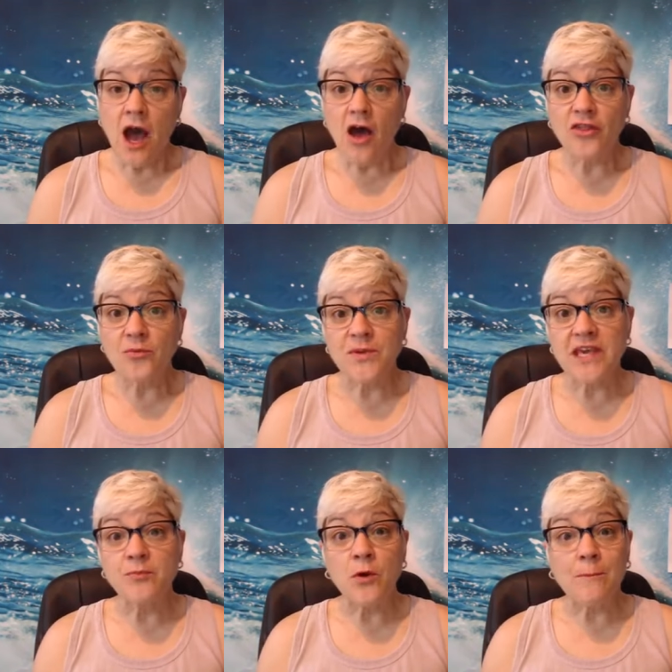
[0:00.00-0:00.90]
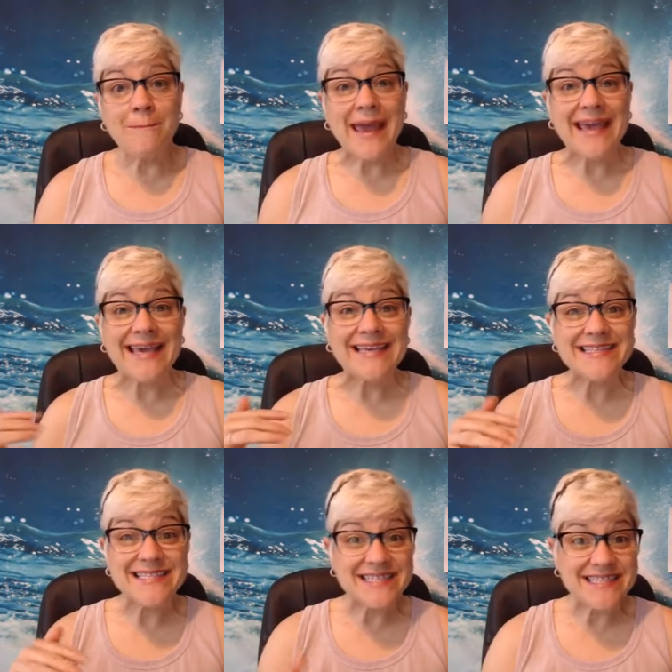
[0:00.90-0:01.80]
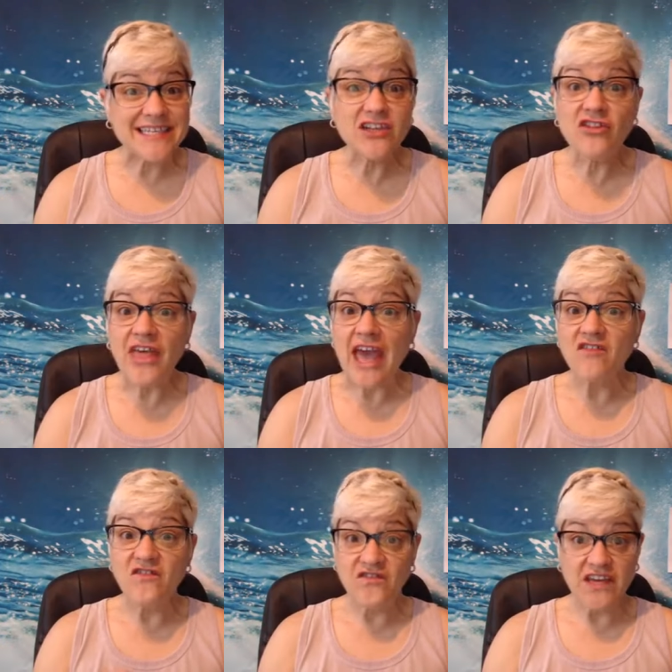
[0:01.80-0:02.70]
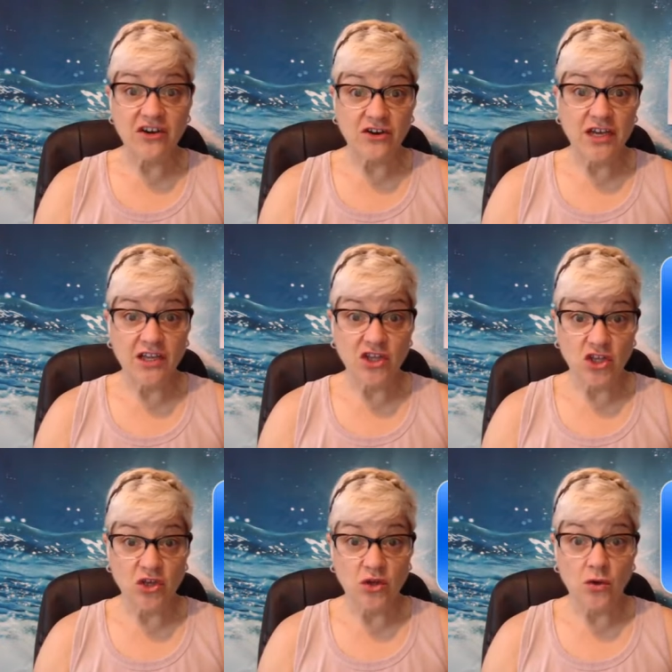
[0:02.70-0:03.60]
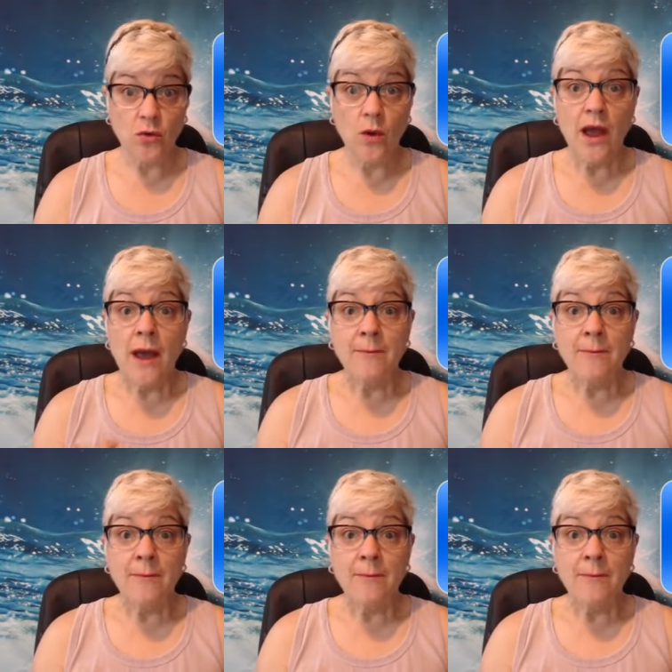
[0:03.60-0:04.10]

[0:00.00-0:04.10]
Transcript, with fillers: other people may instill that fear in you